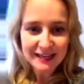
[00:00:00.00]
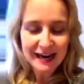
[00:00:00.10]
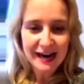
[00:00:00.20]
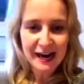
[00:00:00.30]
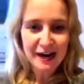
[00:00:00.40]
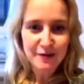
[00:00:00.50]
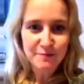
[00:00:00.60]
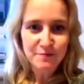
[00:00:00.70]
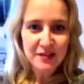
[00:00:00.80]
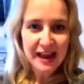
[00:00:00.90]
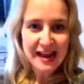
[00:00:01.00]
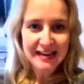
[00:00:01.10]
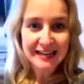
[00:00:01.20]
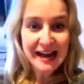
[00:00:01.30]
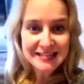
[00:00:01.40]

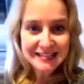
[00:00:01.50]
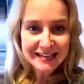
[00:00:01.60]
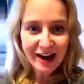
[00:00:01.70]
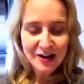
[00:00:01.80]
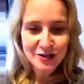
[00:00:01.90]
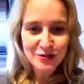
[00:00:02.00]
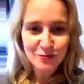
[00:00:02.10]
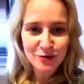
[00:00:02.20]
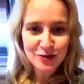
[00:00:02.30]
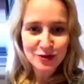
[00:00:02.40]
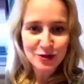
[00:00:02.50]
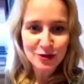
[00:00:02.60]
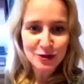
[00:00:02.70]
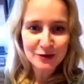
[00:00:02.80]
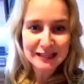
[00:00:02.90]
And lastly, I just want to
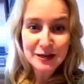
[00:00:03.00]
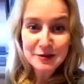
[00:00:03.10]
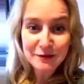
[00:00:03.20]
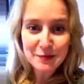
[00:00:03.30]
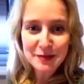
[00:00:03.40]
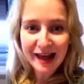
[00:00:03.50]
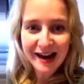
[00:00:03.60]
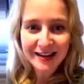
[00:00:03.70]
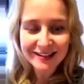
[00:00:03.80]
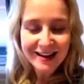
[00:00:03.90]
do a little bit of a plug